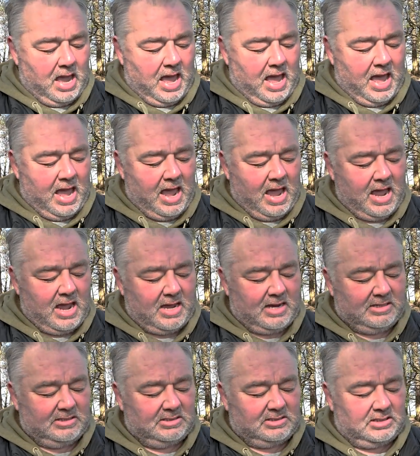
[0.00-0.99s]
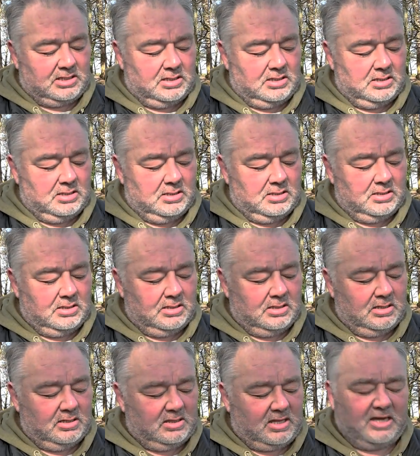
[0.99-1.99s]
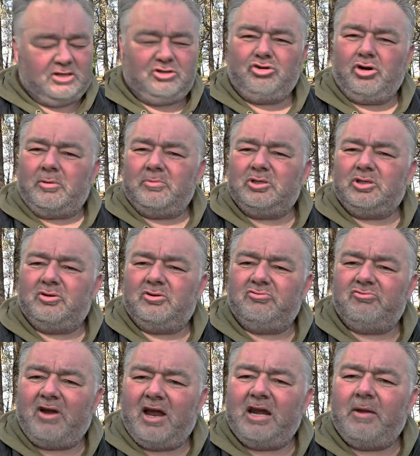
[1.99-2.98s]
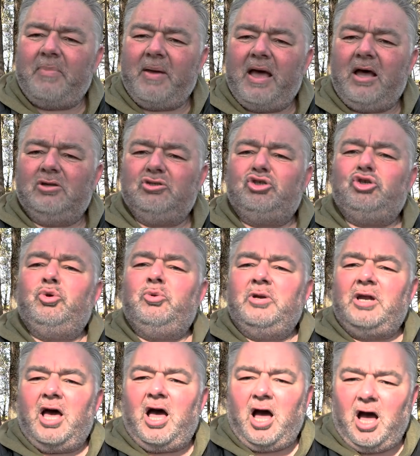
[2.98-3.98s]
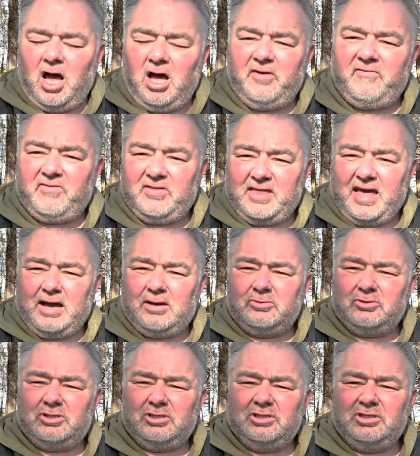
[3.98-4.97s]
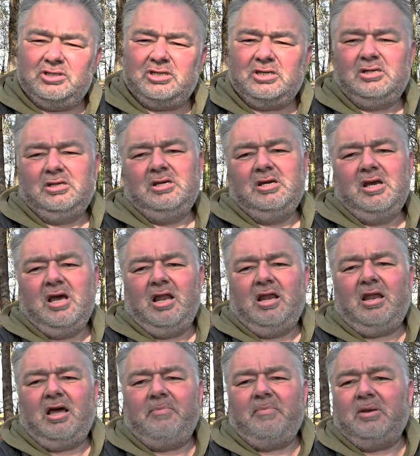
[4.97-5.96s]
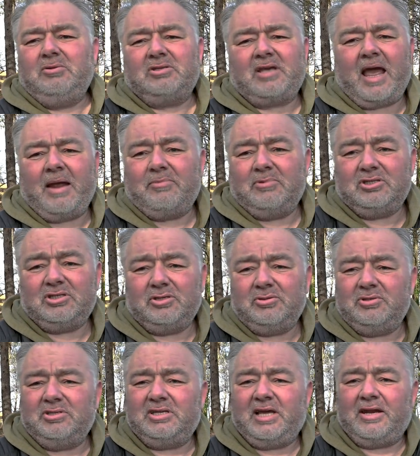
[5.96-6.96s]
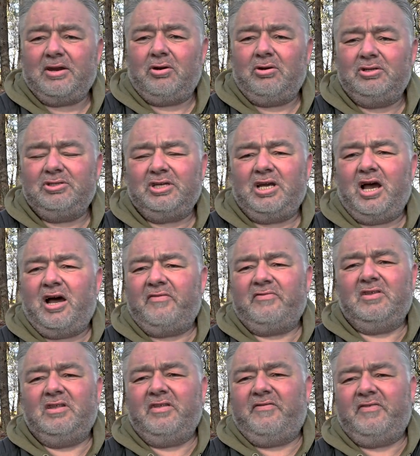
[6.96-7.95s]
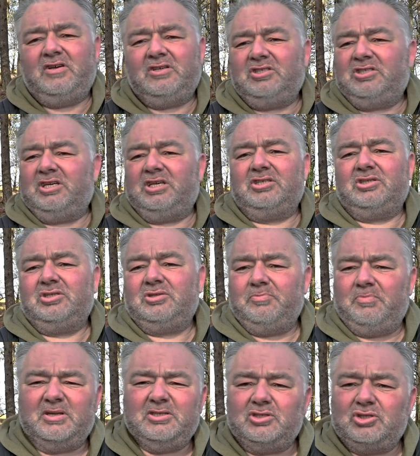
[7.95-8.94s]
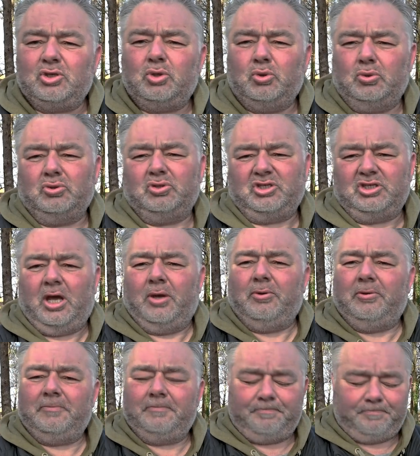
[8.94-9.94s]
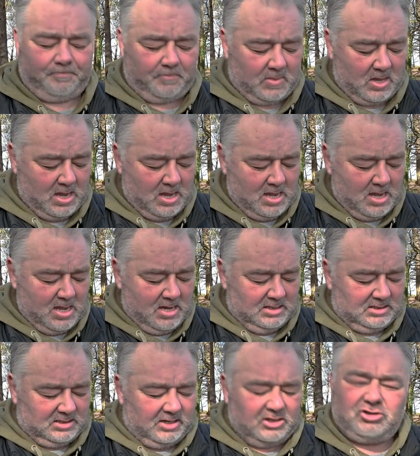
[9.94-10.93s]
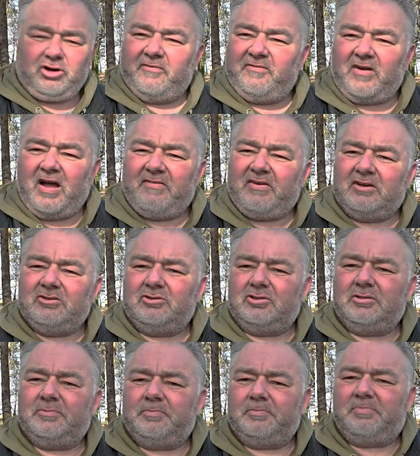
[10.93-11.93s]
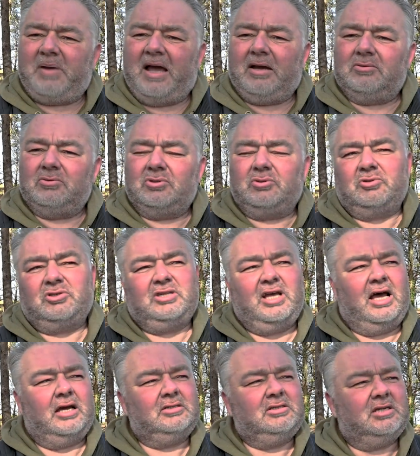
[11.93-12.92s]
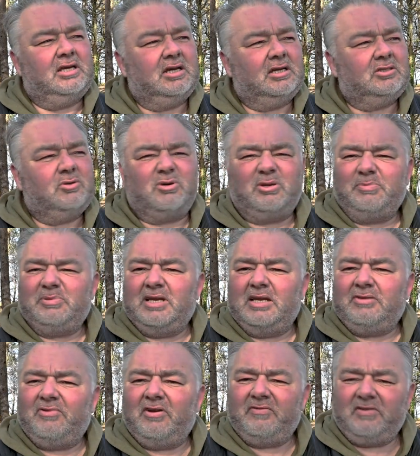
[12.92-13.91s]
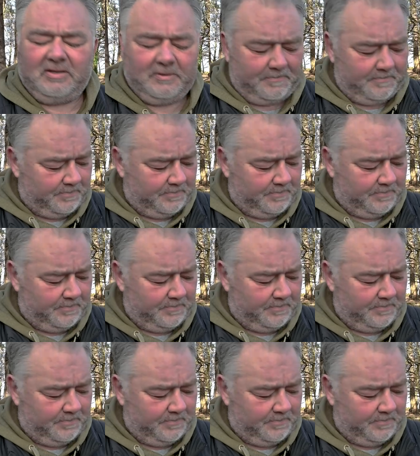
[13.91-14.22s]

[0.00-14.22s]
and they dropped to around about 2,500, like most cameras do in technology after the first 6 months or so. So it dropped £500. What's that? 20% roughly?